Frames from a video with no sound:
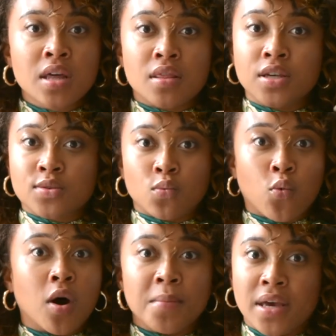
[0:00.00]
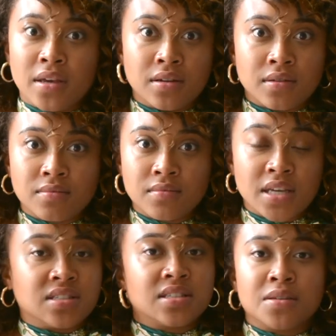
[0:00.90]
this woman
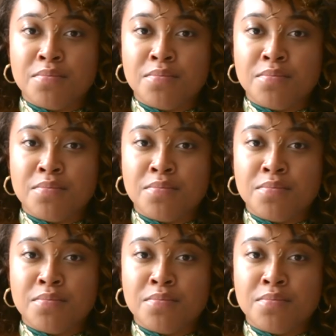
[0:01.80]
is to